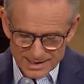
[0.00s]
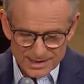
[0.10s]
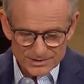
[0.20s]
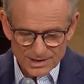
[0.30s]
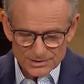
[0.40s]
He
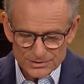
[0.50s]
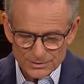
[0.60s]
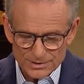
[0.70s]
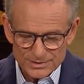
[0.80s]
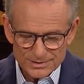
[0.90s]
is our
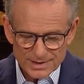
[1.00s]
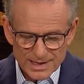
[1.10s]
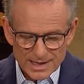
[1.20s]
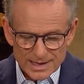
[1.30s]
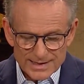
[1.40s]
source.
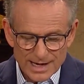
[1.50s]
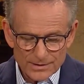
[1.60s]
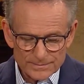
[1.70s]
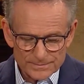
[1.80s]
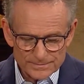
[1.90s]
Now,